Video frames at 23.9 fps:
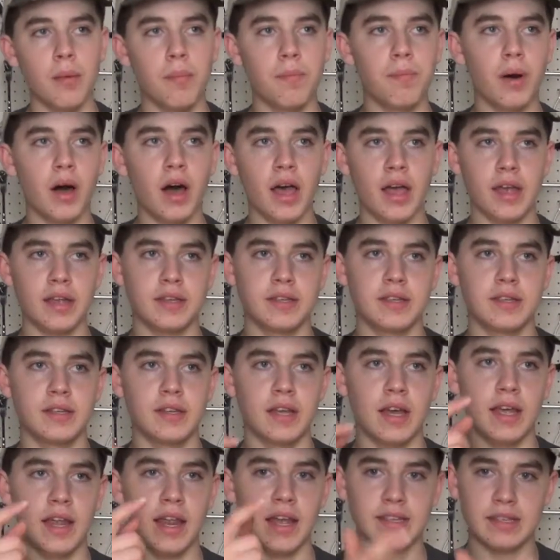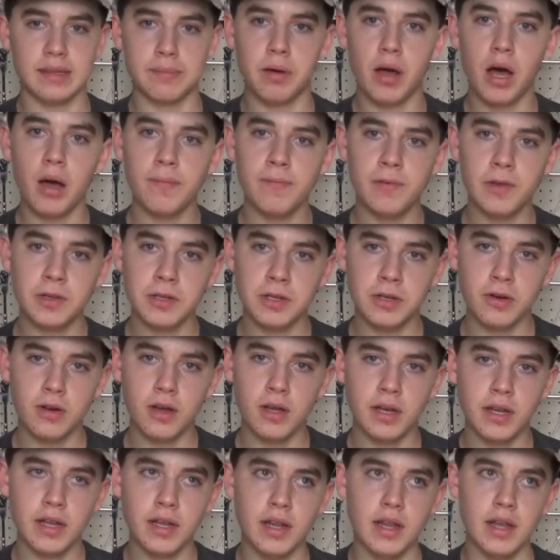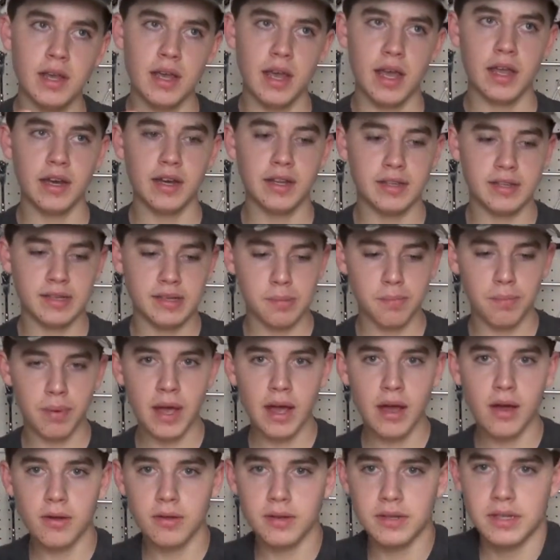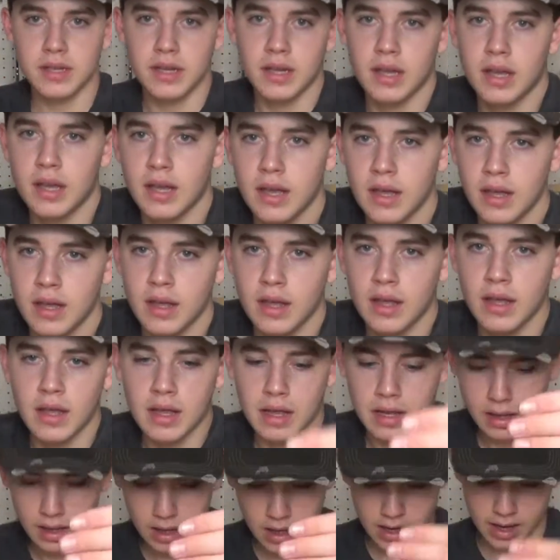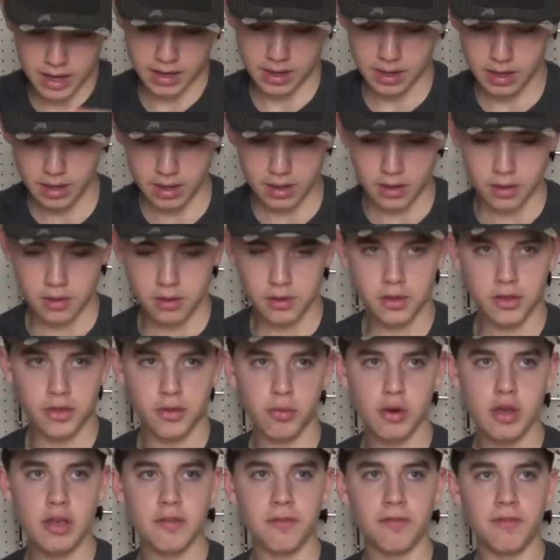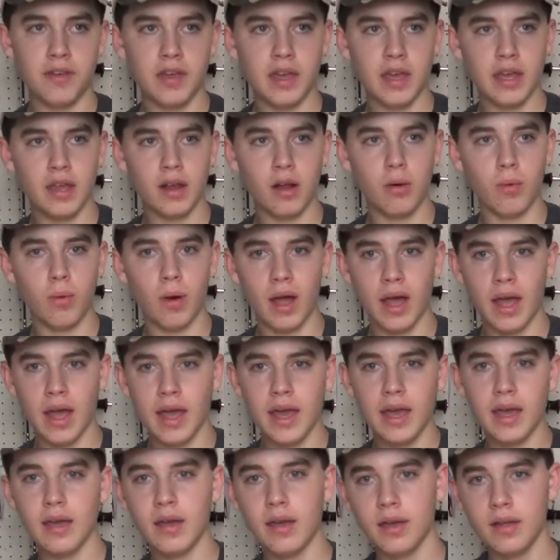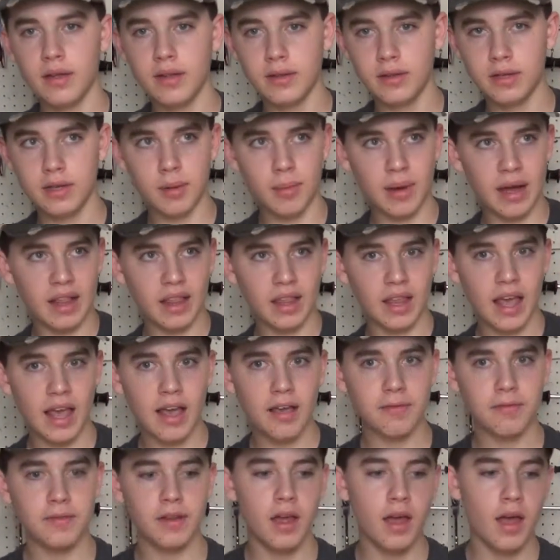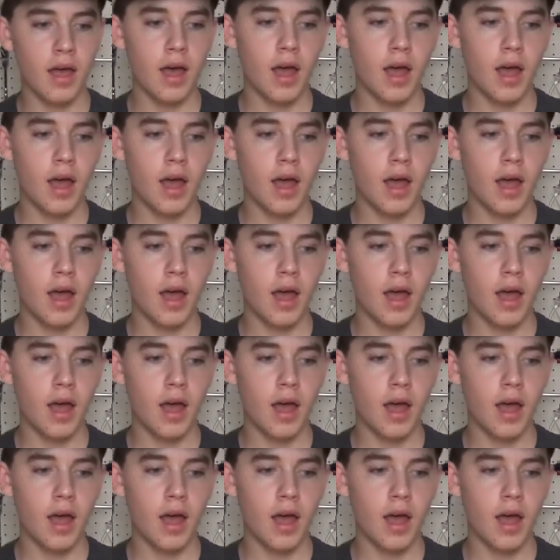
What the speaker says: But it has the pop filter on it, and it's about like 3 feet away to my left.